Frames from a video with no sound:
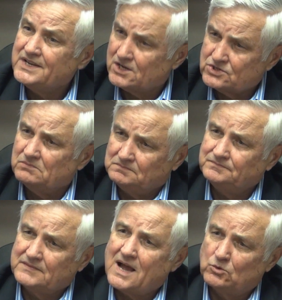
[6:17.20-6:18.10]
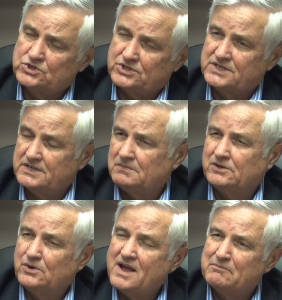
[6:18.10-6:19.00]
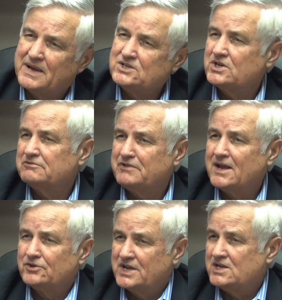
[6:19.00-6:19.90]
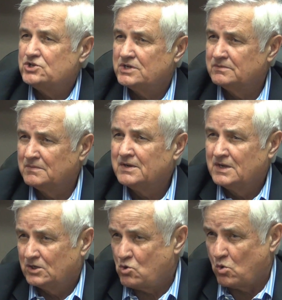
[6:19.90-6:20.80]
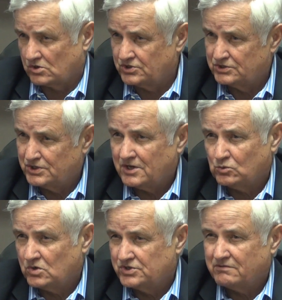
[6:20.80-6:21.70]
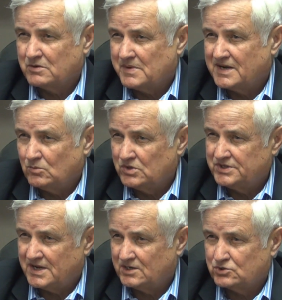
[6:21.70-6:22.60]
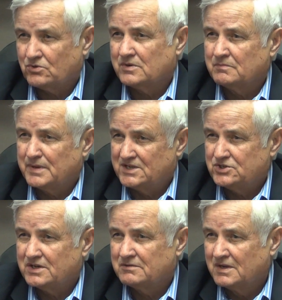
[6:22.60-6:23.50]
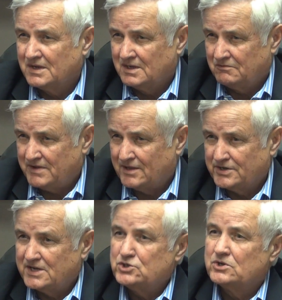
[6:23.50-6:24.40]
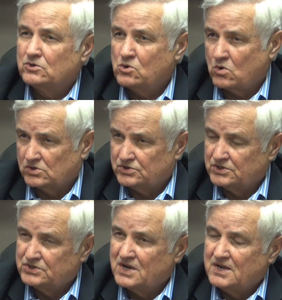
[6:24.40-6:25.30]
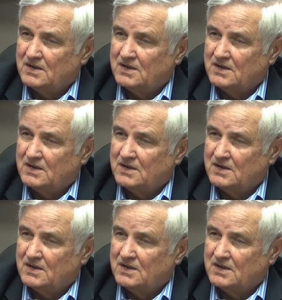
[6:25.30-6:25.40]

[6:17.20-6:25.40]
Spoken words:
Yes, I would say you have basic foundation courses. In other words, everybody would take certain basic foundational courses.